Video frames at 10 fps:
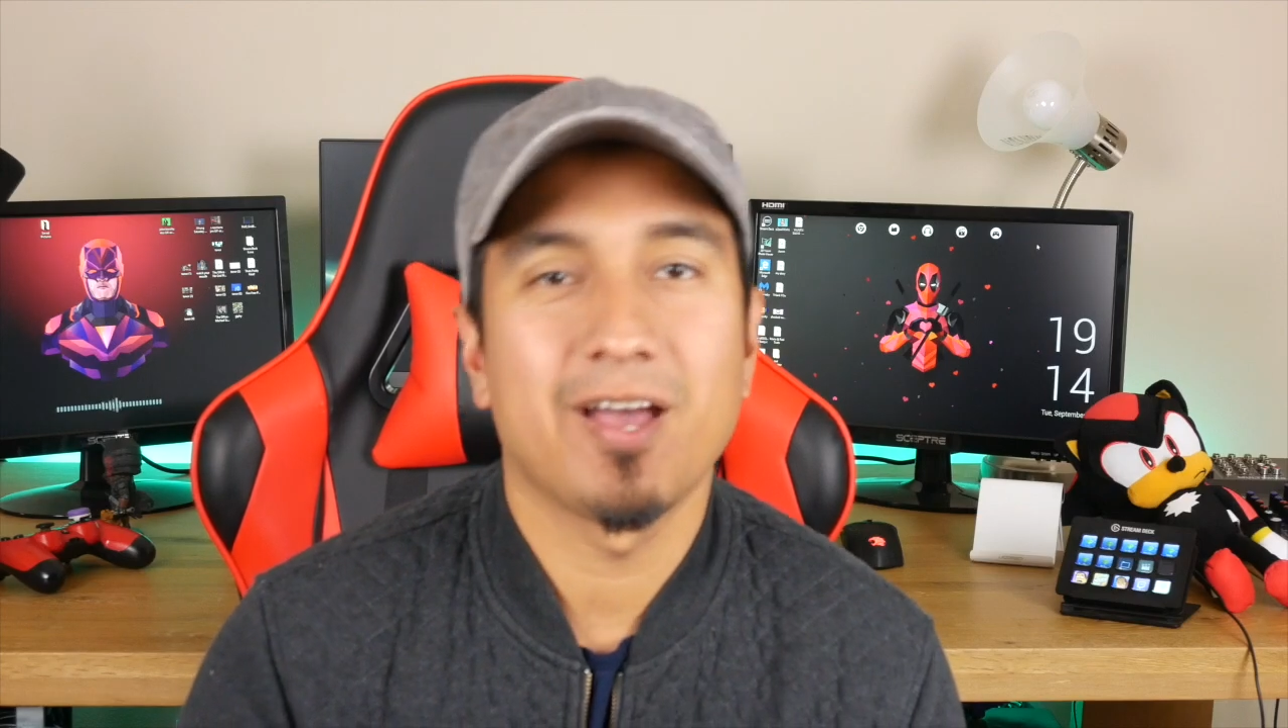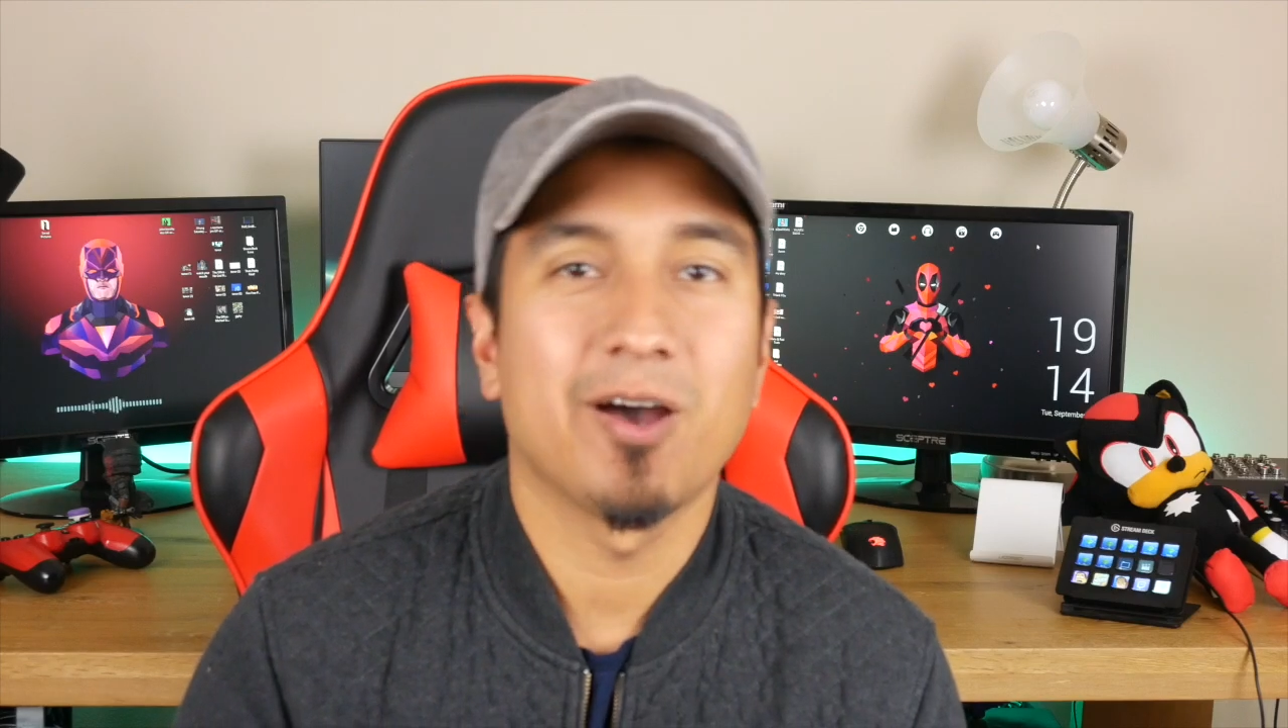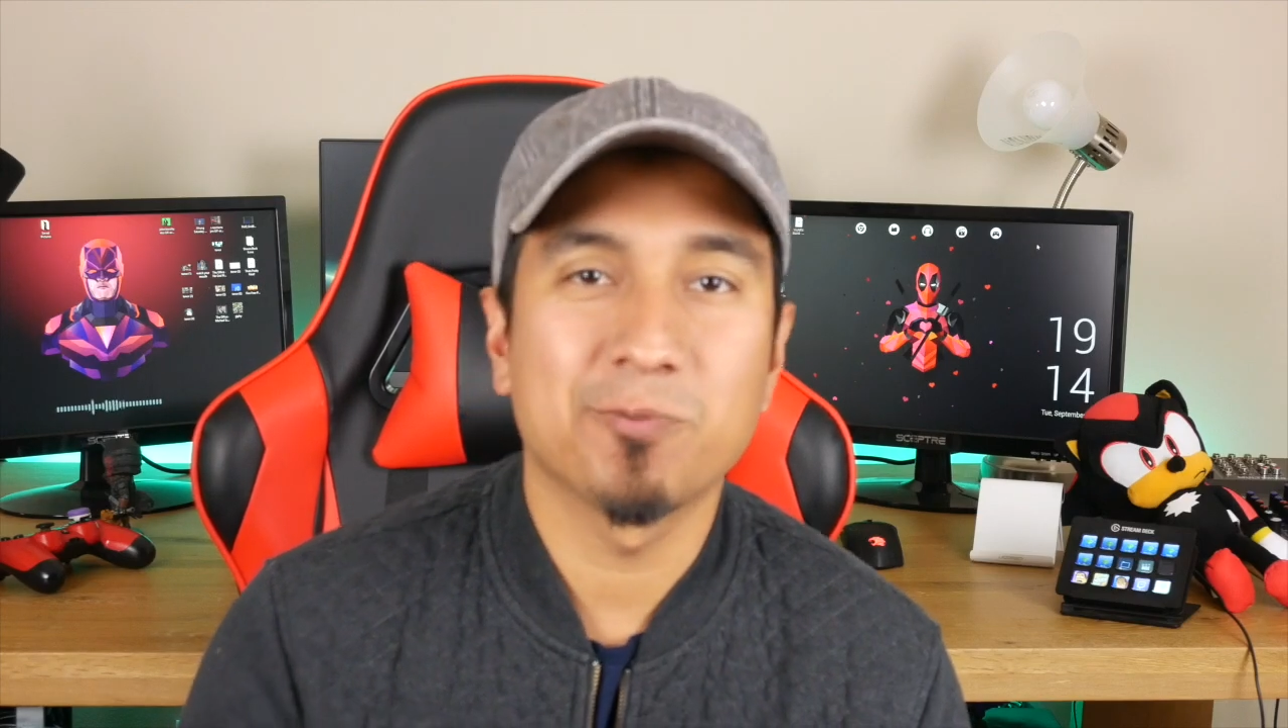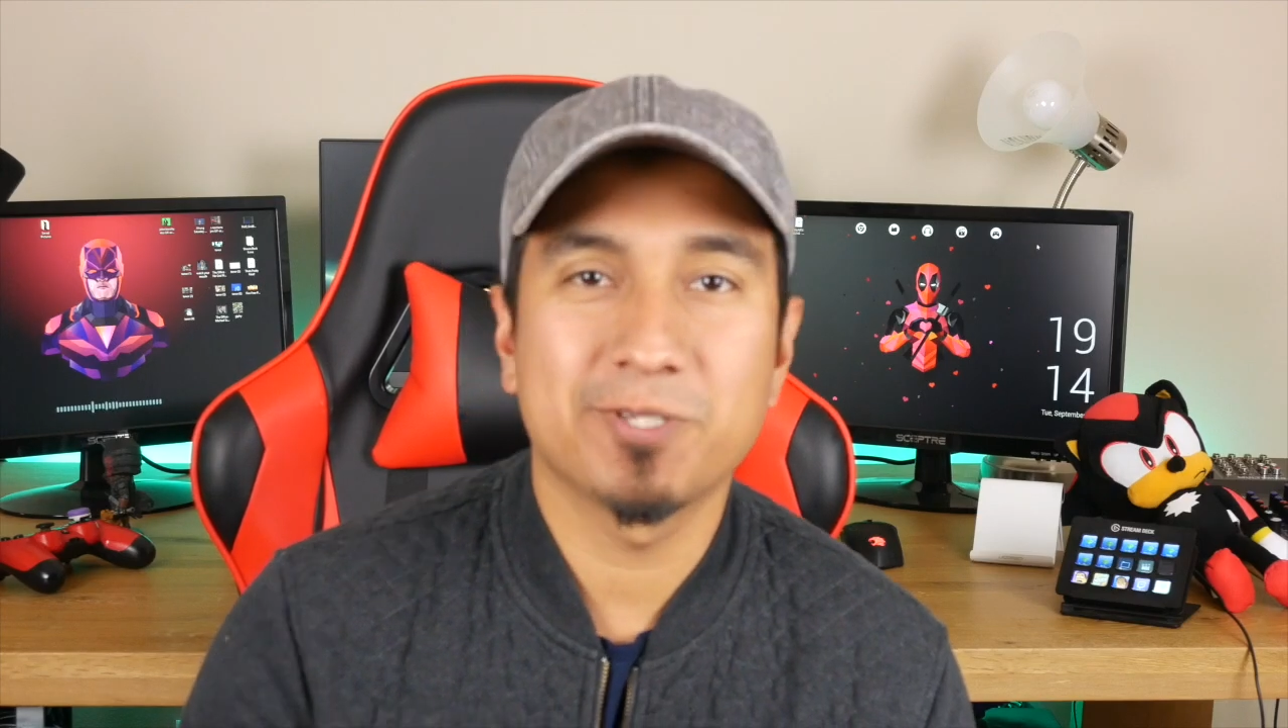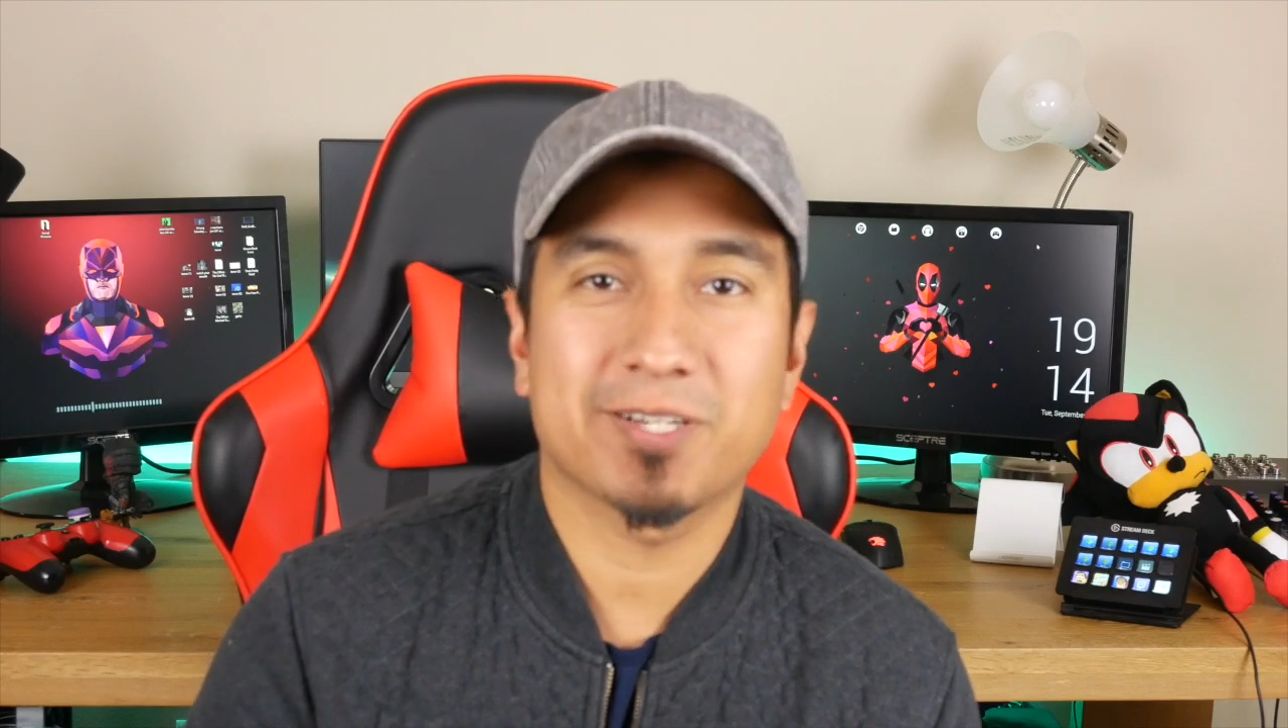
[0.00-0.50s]

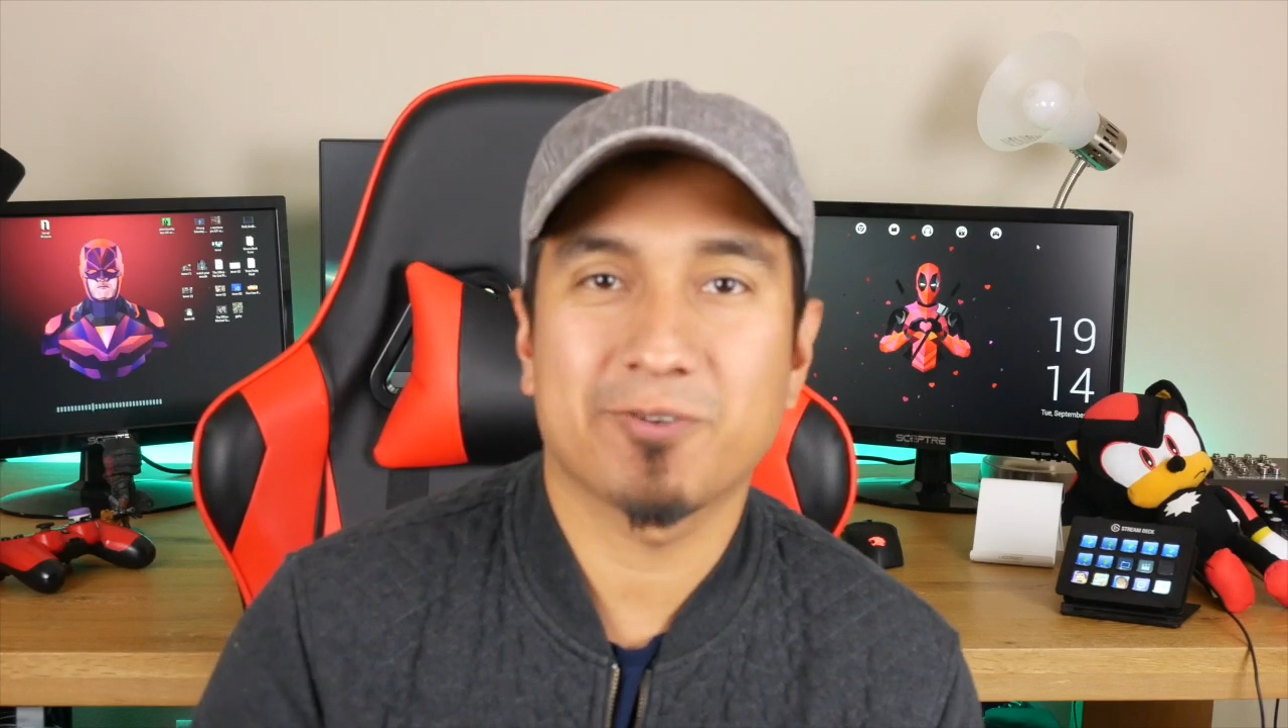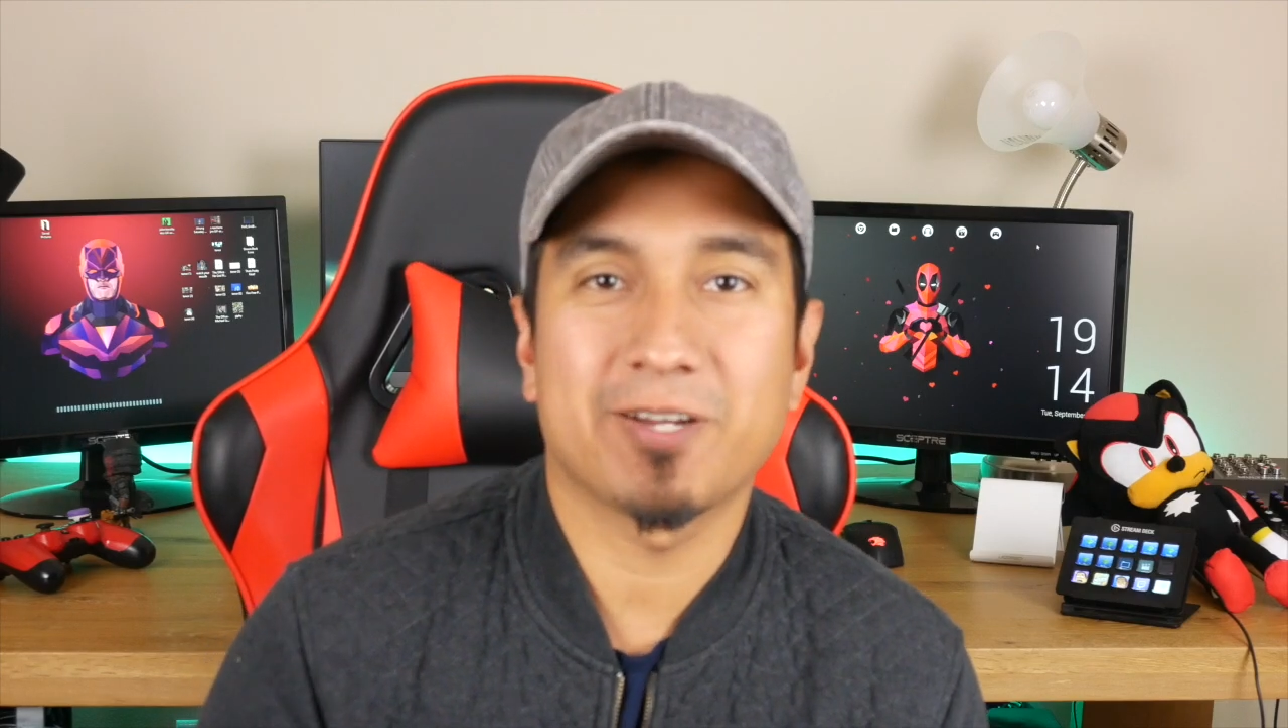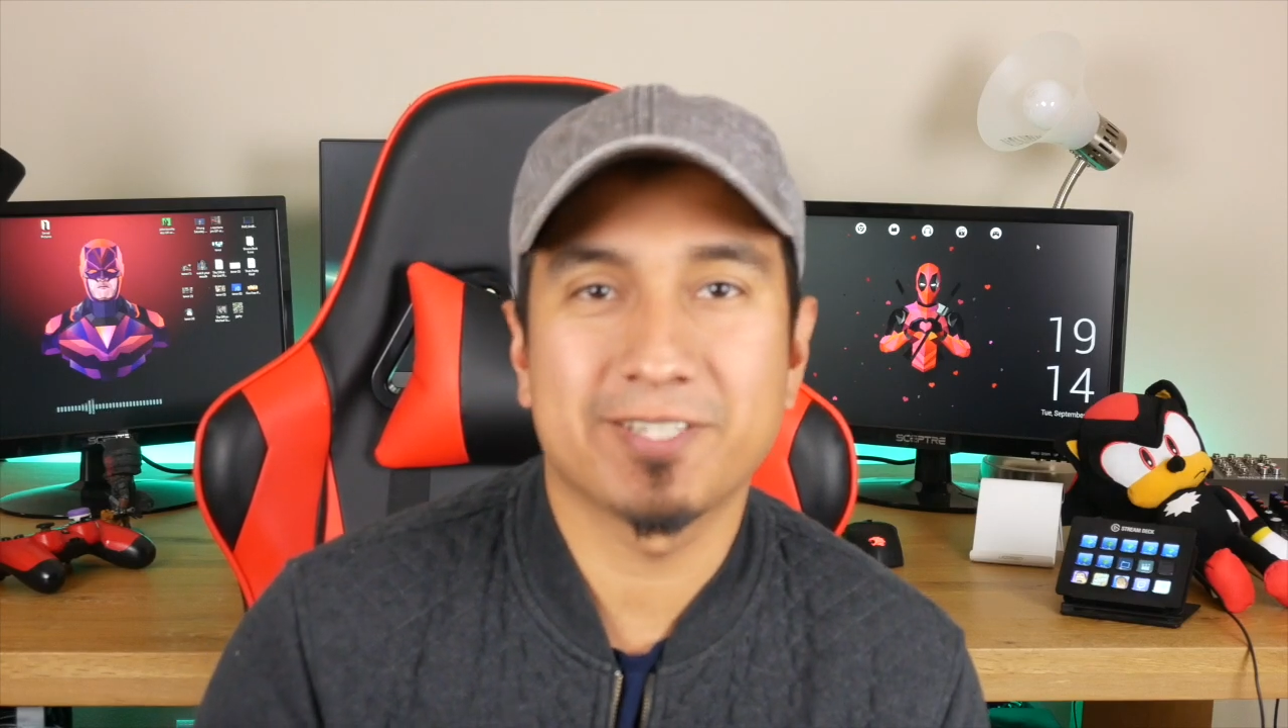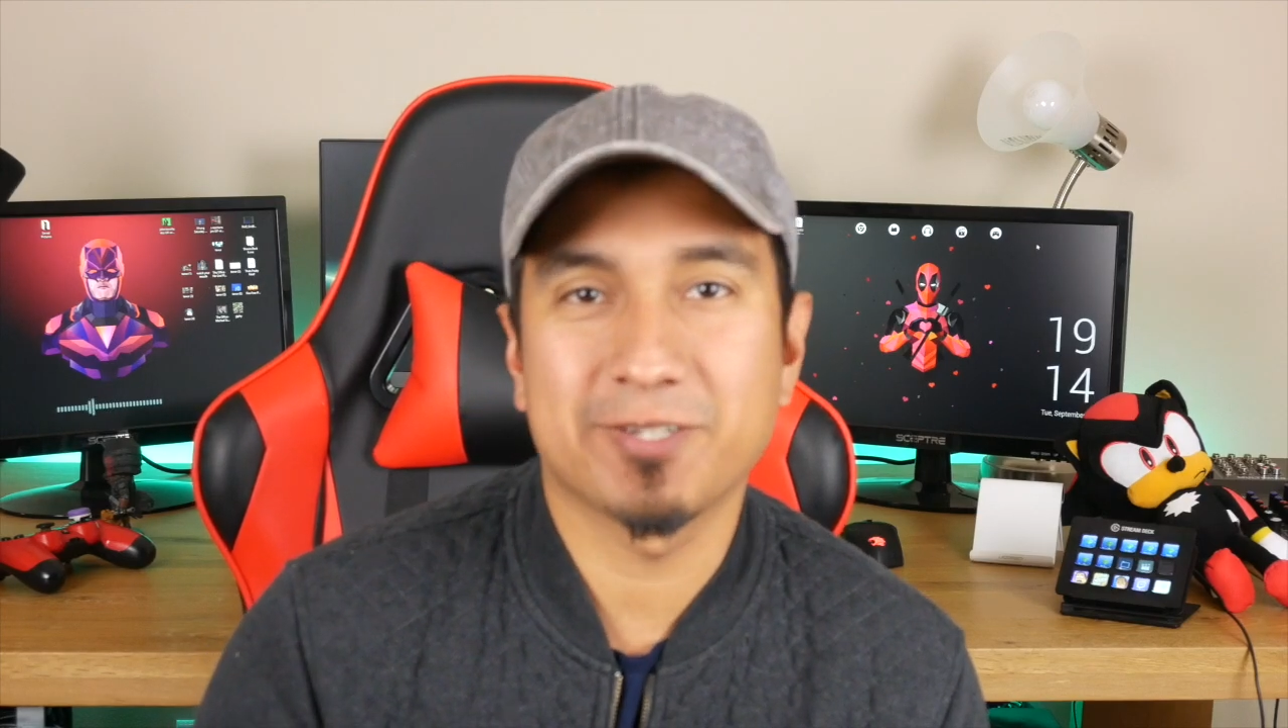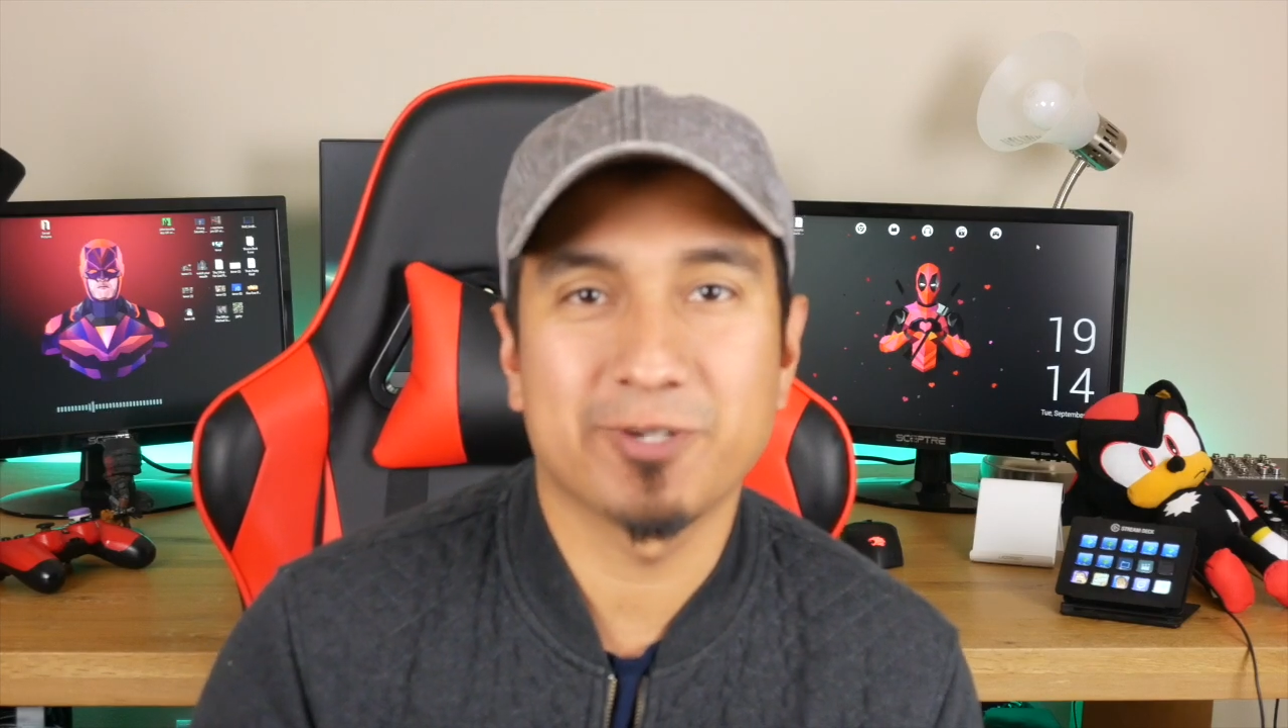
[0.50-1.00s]
Hope you stick
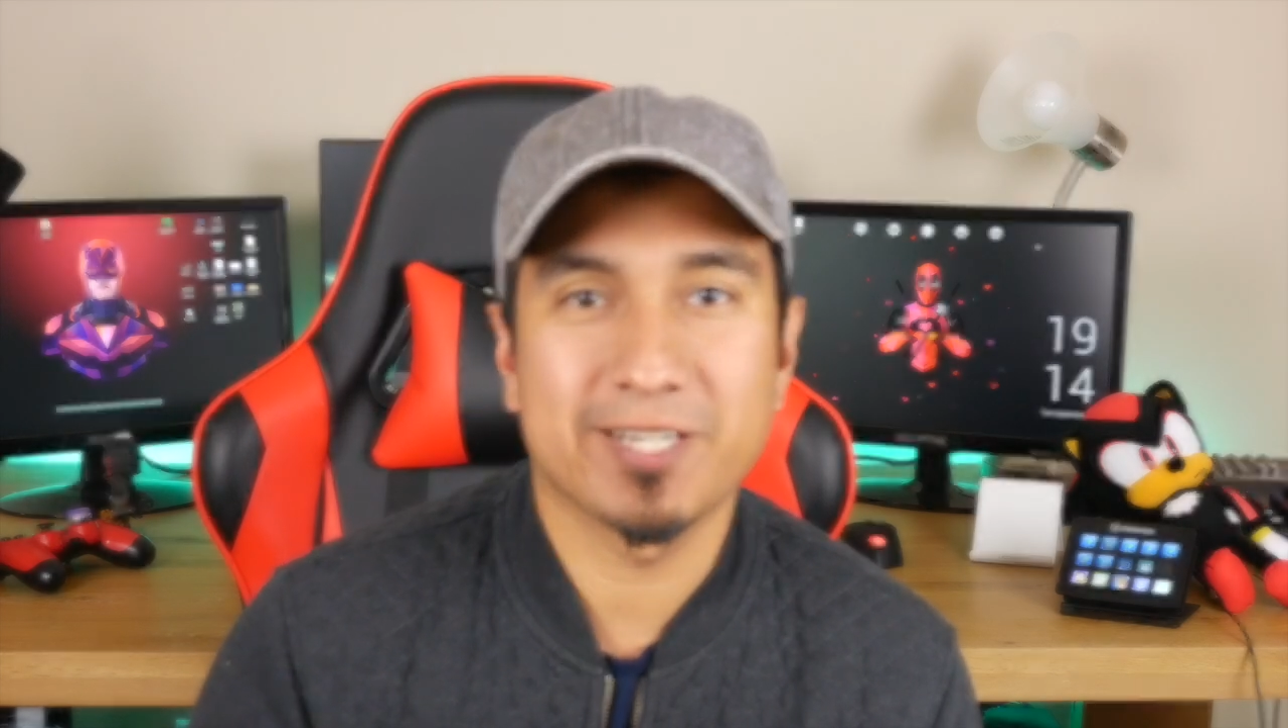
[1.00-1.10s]
around to see what it